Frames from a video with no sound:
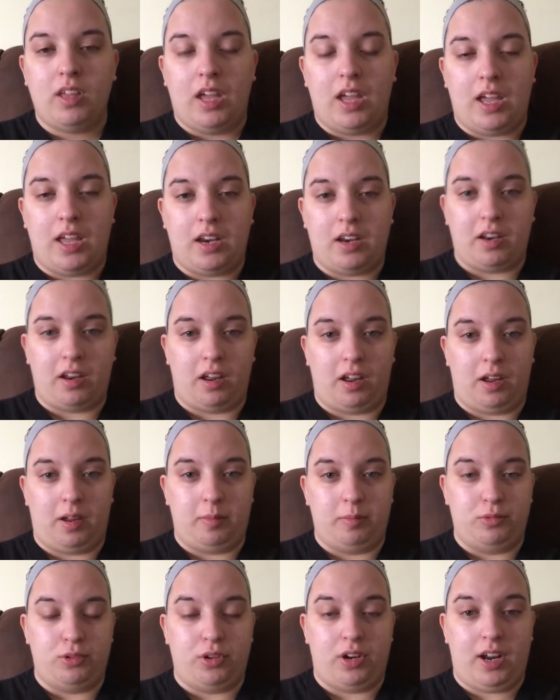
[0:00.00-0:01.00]
And
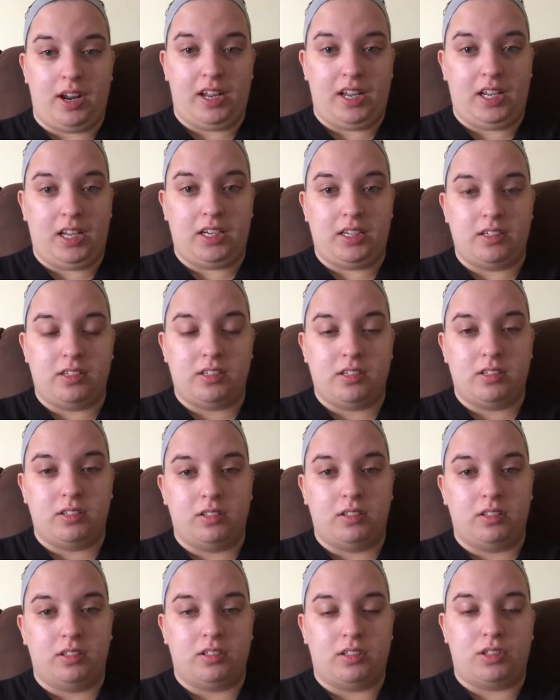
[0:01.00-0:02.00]
I'm trying
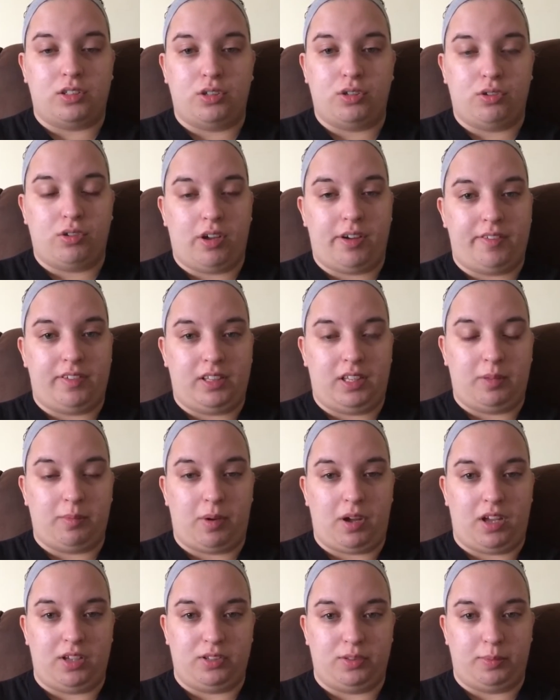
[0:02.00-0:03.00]
to do everything
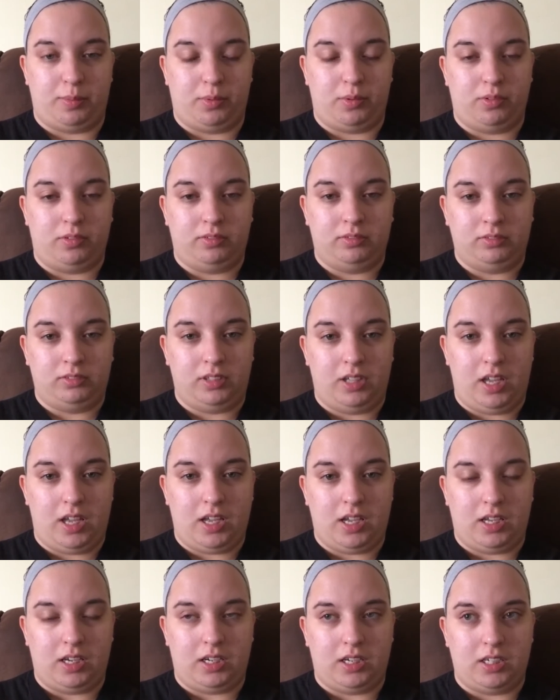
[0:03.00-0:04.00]
possible.
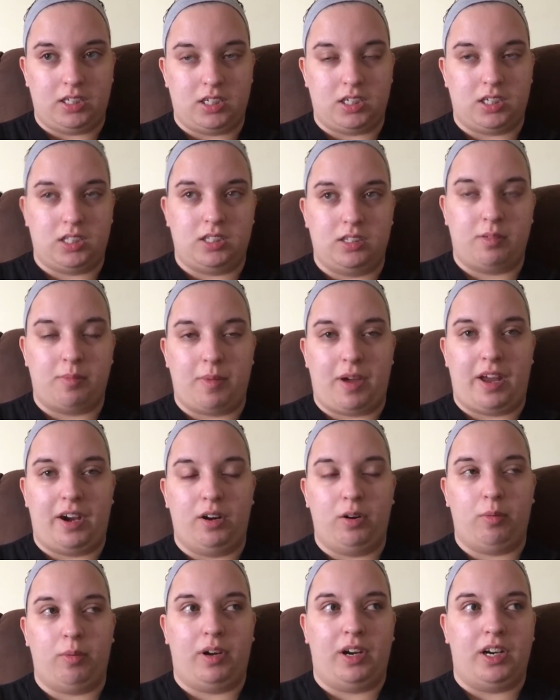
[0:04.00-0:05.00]
And it's just, no
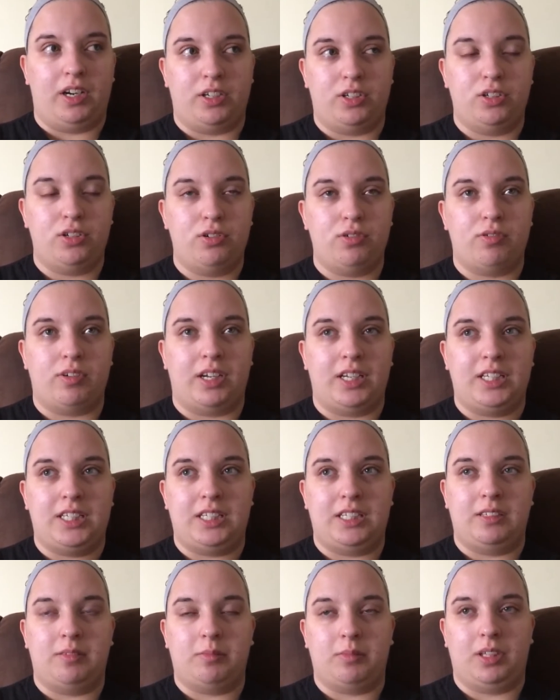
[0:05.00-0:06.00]
matter what I do, I
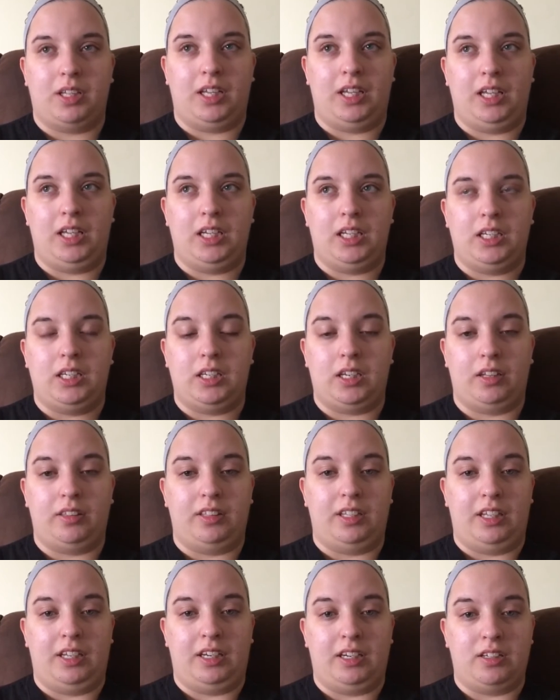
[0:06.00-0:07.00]
seem like
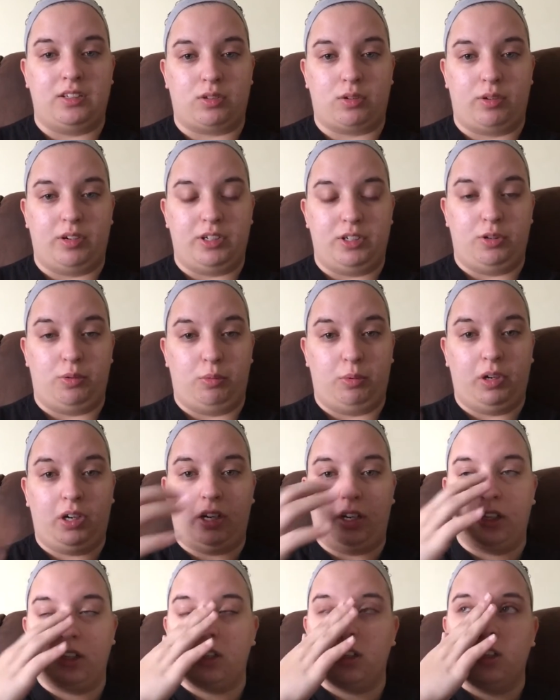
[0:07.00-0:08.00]
nothing is going to
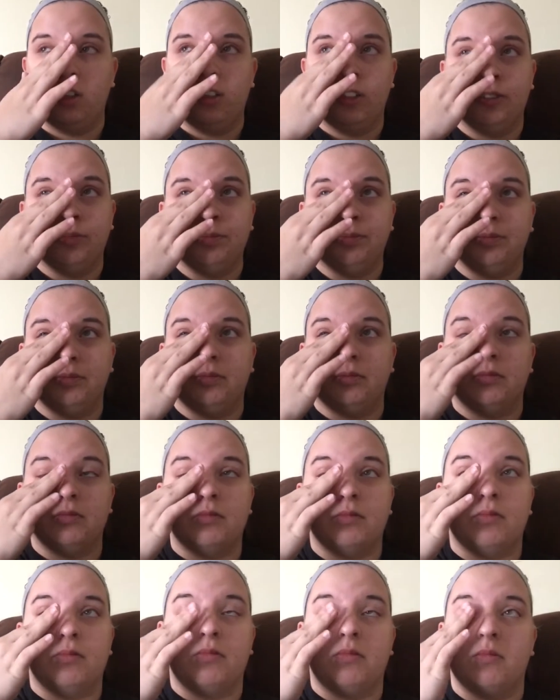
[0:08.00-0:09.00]
work.
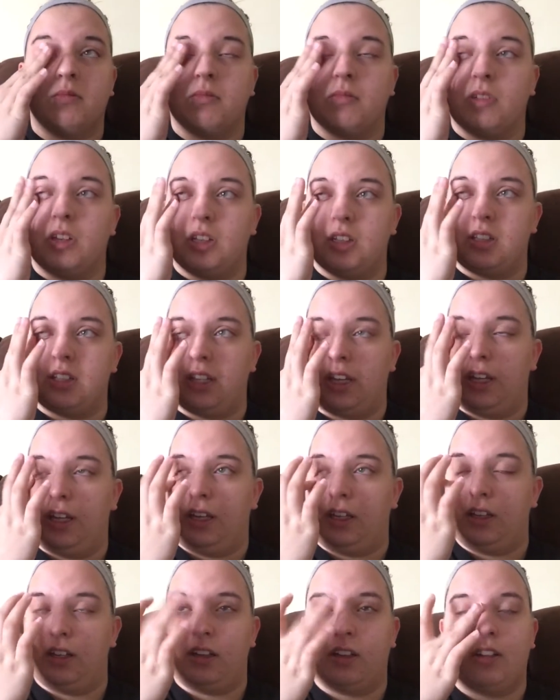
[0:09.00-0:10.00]
It's
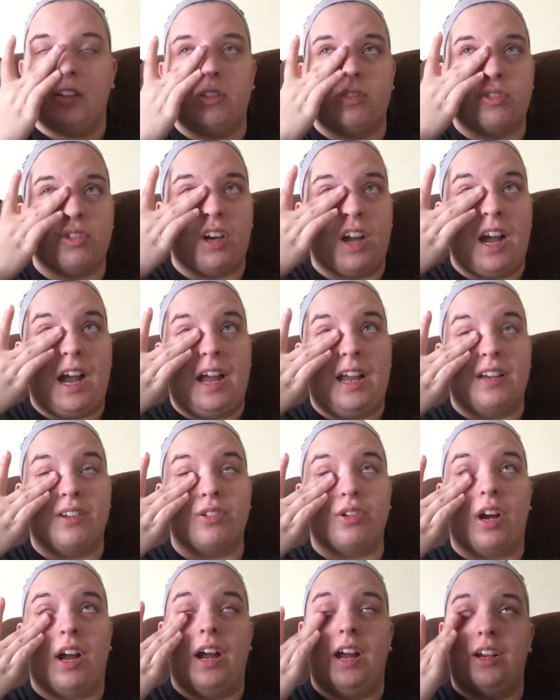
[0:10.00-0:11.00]
like you try and
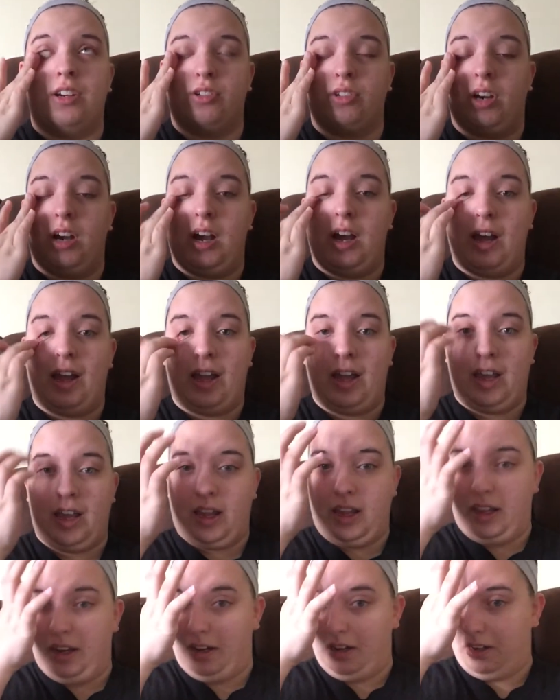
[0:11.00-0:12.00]
try and try
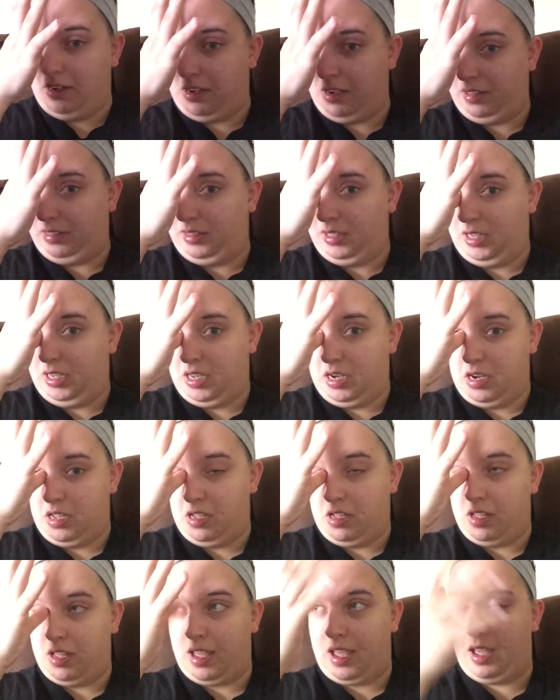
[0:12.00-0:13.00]
and nothing
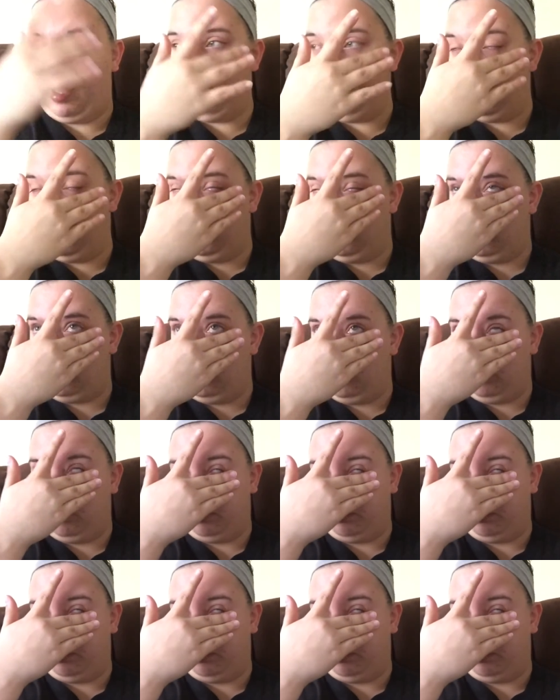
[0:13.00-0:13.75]
happens.